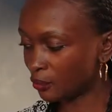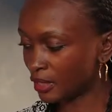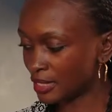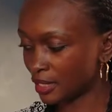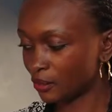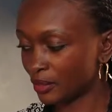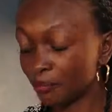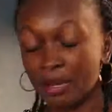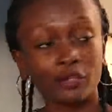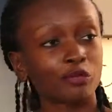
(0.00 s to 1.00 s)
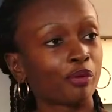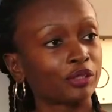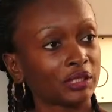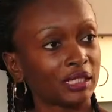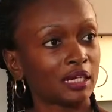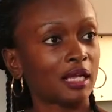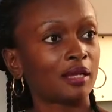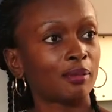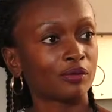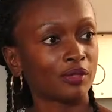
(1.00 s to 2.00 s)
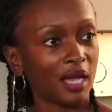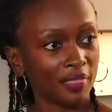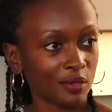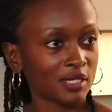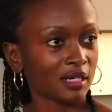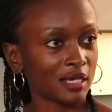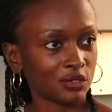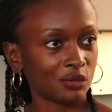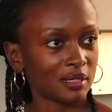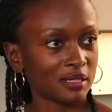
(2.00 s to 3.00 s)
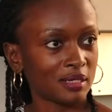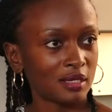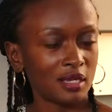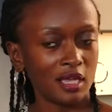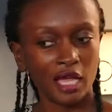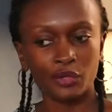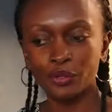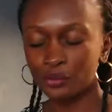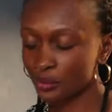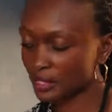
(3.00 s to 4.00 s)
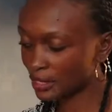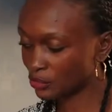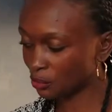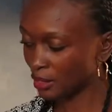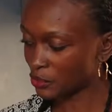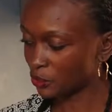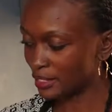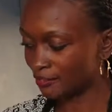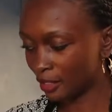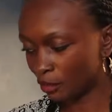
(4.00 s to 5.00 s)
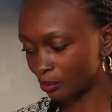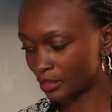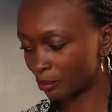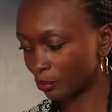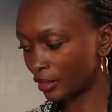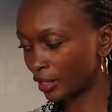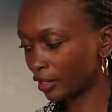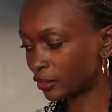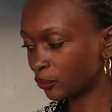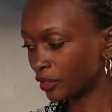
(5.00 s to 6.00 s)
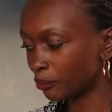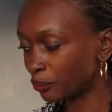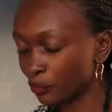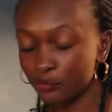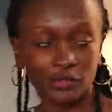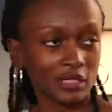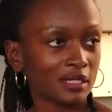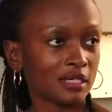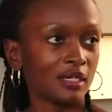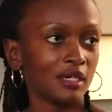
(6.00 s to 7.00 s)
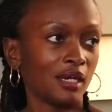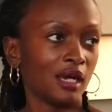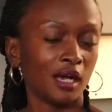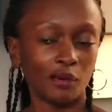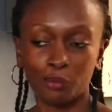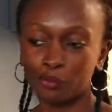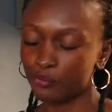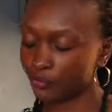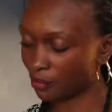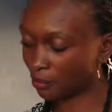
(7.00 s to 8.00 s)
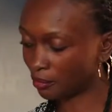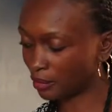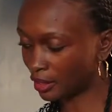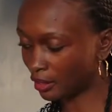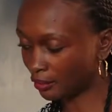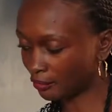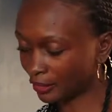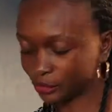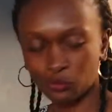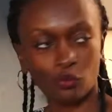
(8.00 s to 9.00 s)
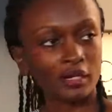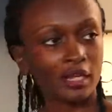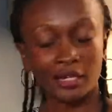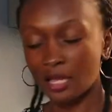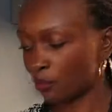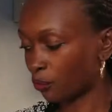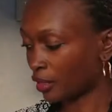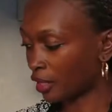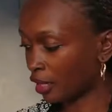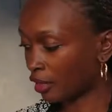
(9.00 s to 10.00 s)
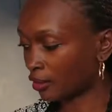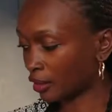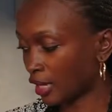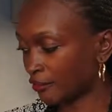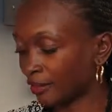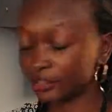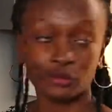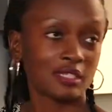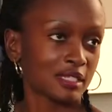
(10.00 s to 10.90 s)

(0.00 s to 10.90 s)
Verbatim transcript: Uh, we started with a pilot project that had about a thousand customers, mm-hmm. and with those customers, we developed the product, we improved it, um, we moved from uh, version one, and now we are at version